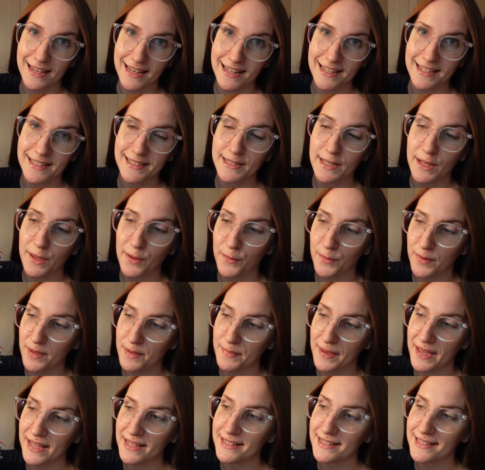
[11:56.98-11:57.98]
is a wee
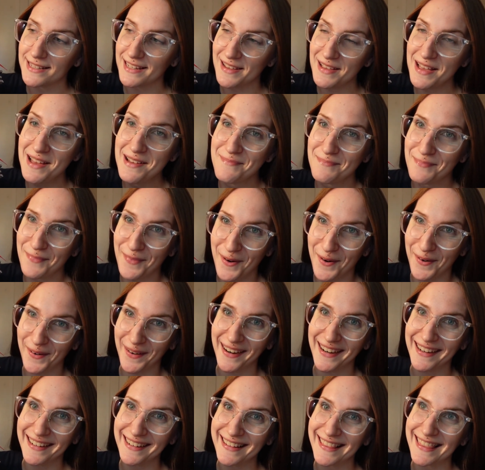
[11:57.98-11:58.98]
bit
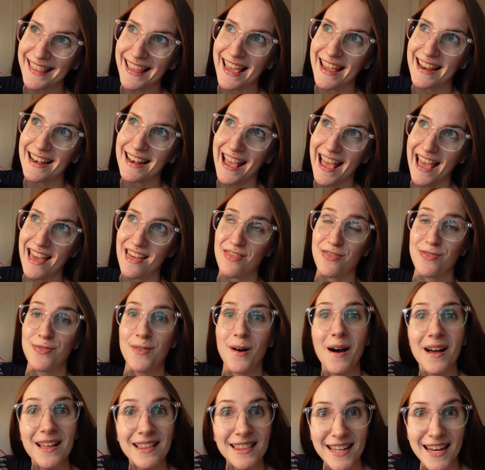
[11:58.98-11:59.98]
more than I
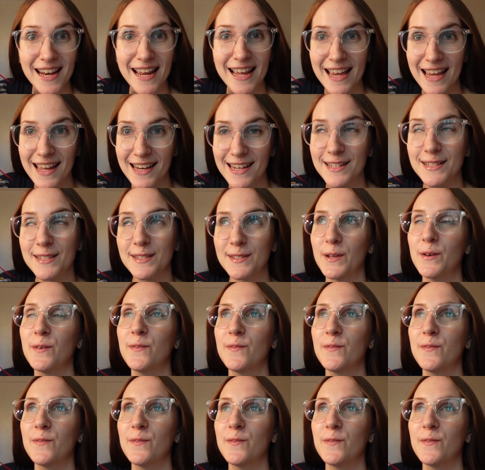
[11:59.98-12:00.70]
thought that I had. It's so